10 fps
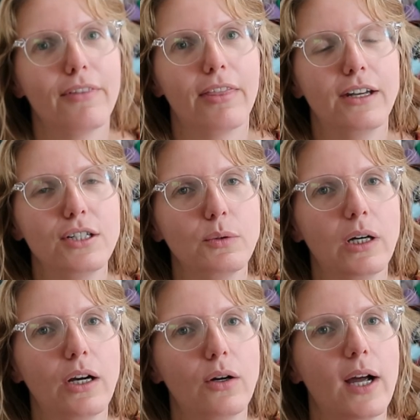the
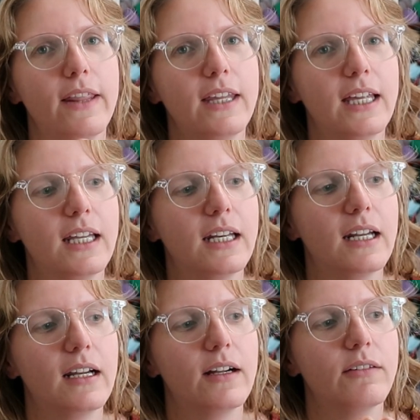duo, and
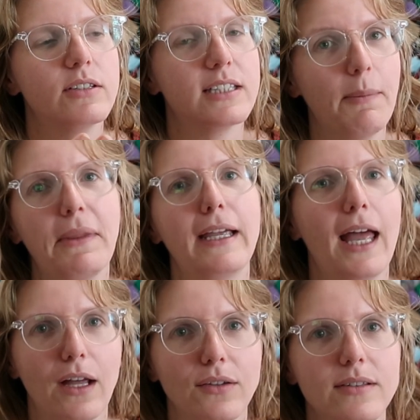then something else.